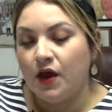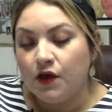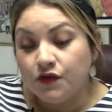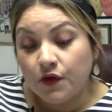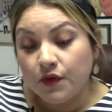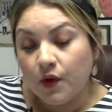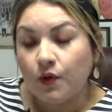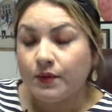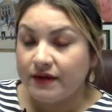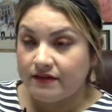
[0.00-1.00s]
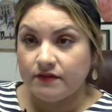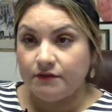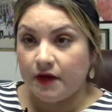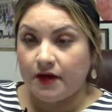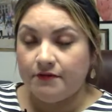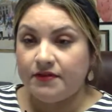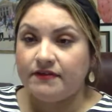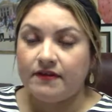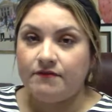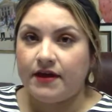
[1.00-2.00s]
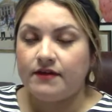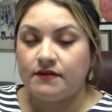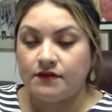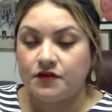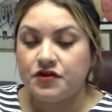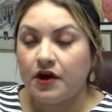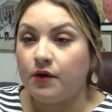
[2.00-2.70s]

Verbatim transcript: So, the whole reason of this event is to share